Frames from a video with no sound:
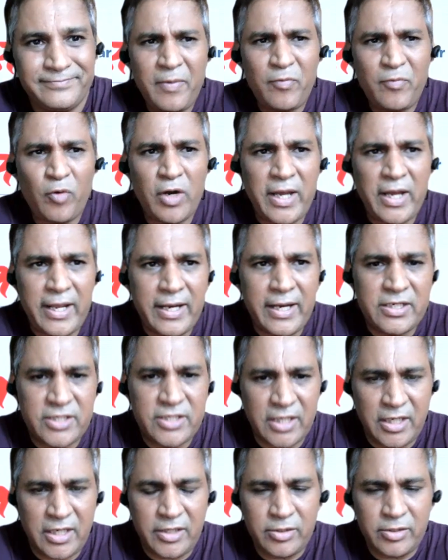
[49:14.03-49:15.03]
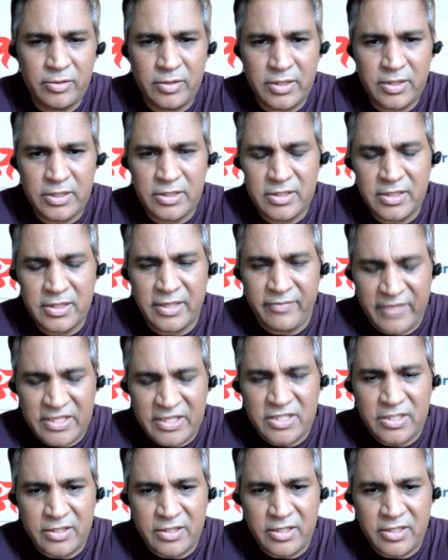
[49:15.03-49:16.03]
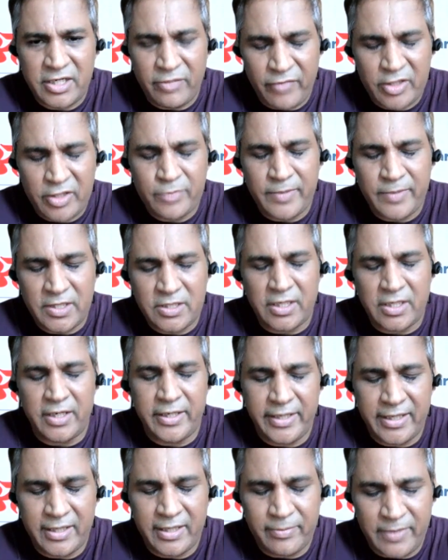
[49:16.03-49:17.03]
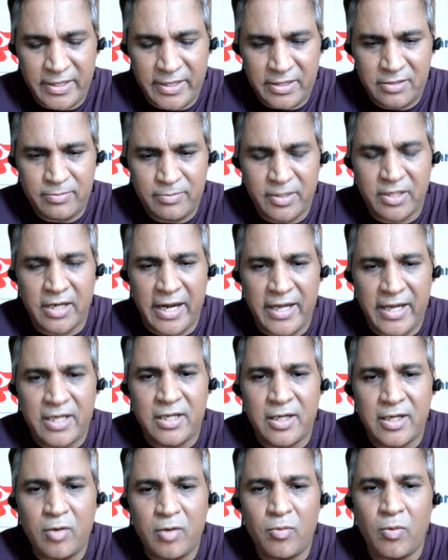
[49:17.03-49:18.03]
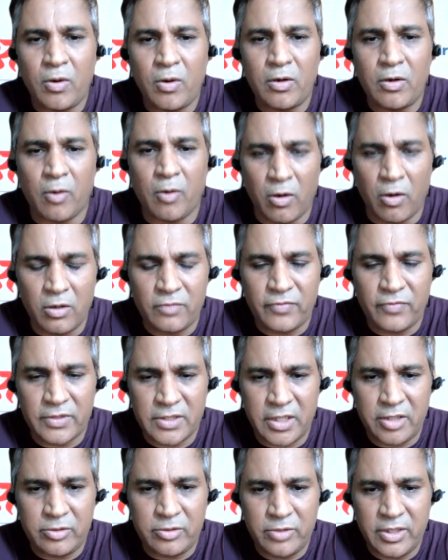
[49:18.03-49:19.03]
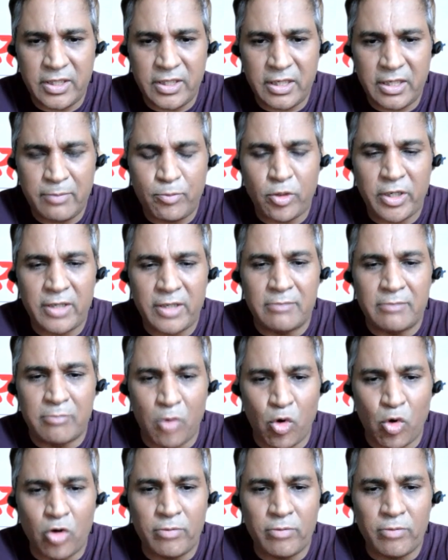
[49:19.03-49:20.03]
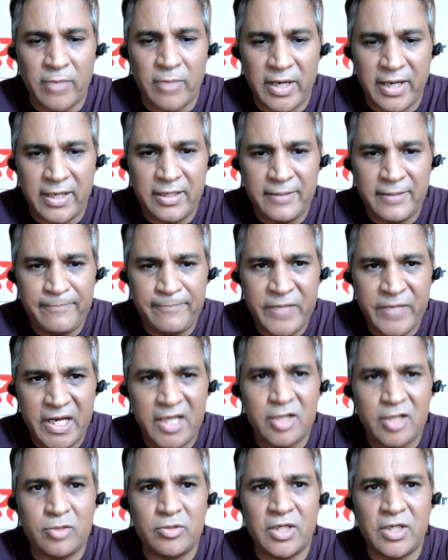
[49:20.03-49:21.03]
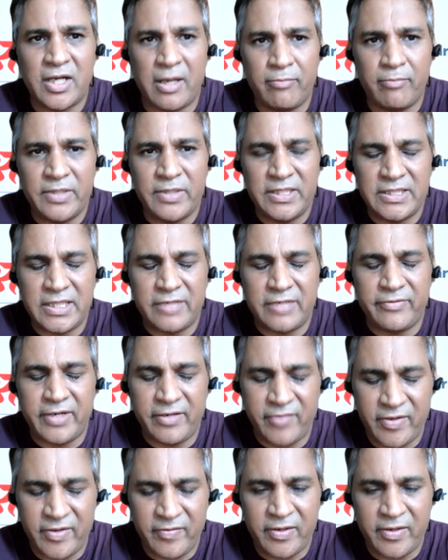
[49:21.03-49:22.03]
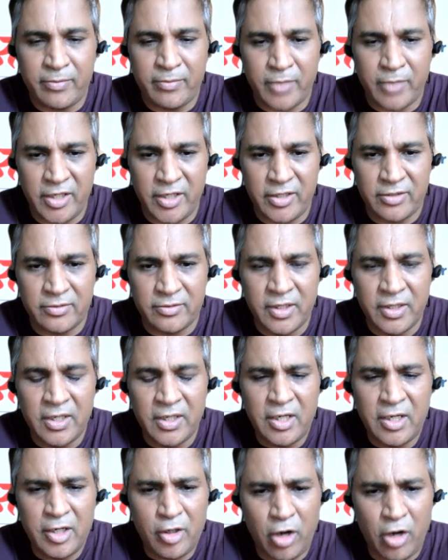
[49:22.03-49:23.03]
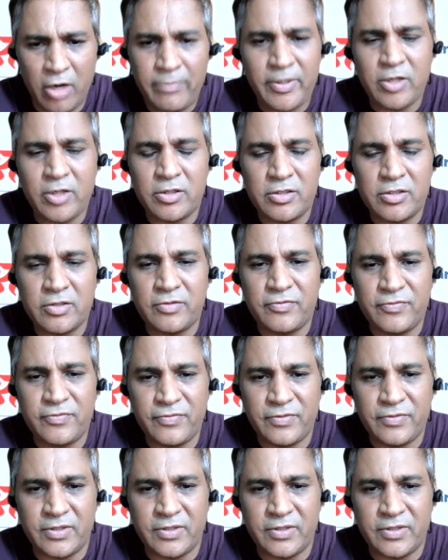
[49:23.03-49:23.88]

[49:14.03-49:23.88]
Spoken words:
What I can tell you is investments are taking place, but right now what all of us are doing are putting more money into the companies that we have given money to. Not because of